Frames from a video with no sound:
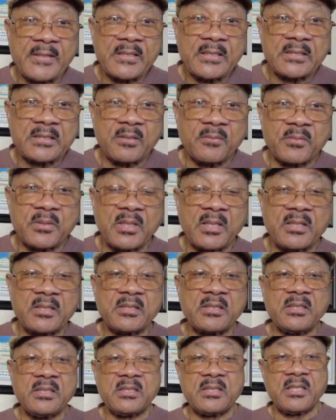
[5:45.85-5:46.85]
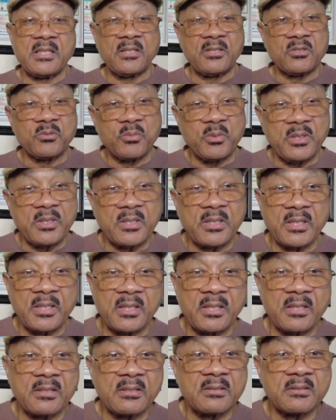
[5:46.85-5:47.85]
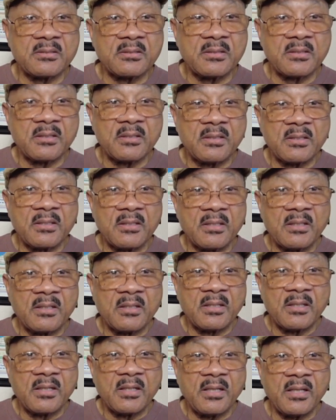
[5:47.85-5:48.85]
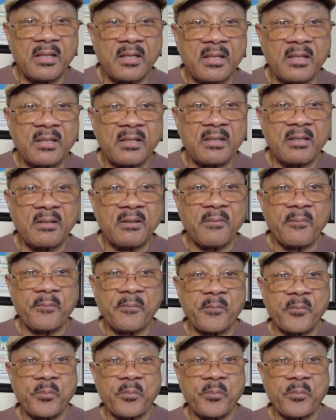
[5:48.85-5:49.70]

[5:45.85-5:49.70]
Sometimes she tells me things and